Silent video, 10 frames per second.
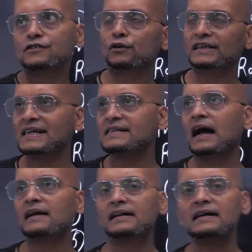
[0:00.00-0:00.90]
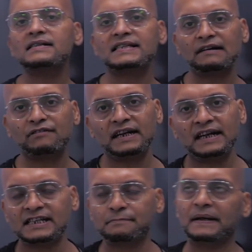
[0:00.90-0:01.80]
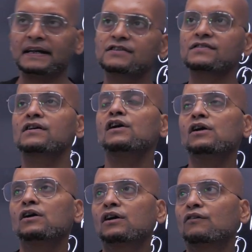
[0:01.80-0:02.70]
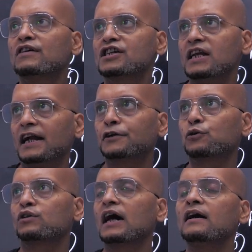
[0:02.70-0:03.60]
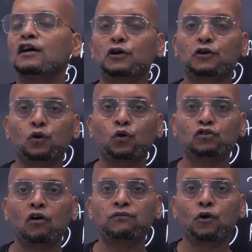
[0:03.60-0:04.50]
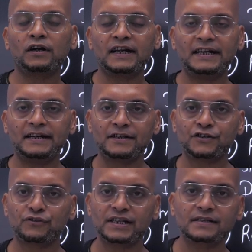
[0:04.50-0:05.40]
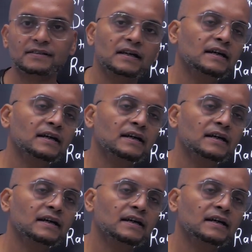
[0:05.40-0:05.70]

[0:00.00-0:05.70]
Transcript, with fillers: So these are the several aspects which led to the growth of cotton industries.